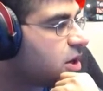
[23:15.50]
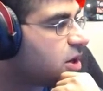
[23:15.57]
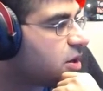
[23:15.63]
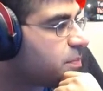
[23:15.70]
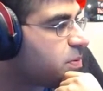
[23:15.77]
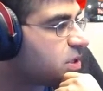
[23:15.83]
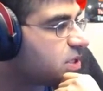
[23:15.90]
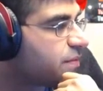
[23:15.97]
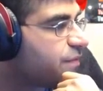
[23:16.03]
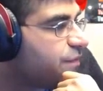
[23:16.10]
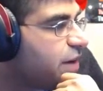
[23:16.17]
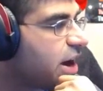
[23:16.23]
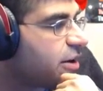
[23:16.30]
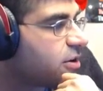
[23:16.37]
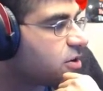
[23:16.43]
put some
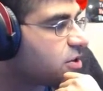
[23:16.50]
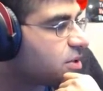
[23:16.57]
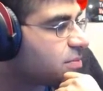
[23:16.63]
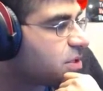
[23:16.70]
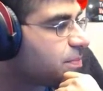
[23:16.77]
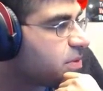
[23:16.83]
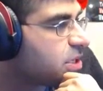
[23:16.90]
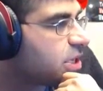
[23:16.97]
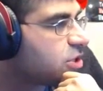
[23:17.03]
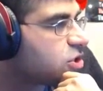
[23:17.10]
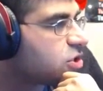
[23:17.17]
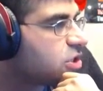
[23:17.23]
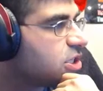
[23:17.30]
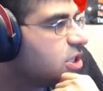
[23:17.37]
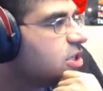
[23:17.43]
fire into them to
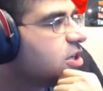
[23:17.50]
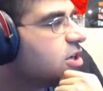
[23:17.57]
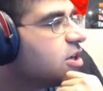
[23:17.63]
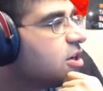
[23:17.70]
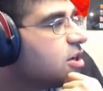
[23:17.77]
potentially